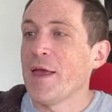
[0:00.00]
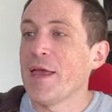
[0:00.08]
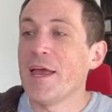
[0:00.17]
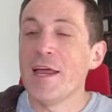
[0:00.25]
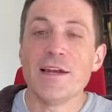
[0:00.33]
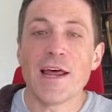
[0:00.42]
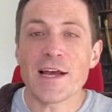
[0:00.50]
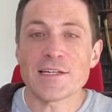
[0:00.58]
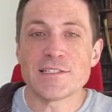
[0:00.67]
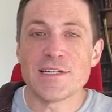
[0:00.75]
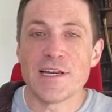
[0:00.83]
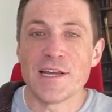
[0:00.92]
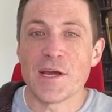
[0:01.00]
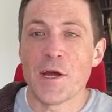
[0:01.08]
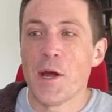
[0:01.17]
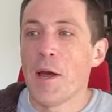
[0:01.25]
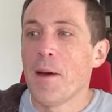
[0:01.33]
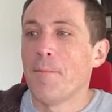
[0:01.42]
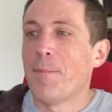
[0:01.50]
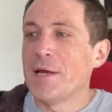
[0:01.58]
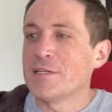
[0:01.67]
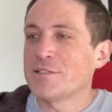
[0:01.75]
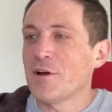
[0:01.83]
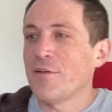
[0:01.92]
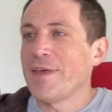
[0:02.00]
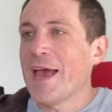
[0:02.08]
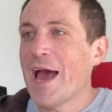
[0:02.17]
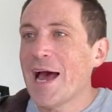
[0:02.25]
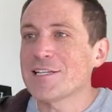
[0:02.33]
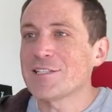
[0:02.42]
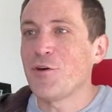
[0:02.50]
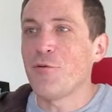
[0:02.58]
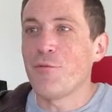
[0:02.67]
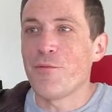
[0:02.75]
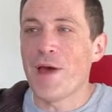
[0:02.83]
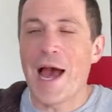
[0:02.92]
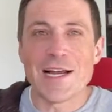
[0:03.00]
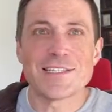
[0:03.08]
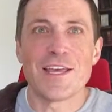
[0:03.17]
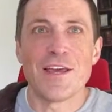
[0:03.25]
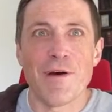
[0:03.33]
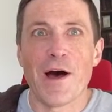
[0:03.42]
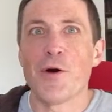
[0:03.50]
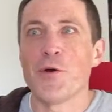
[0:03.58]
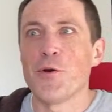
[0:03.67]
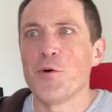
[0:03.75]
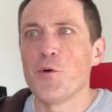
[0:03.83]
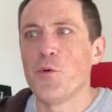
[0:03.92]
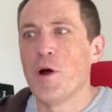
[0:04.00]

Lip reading: indexing based on the ASCII value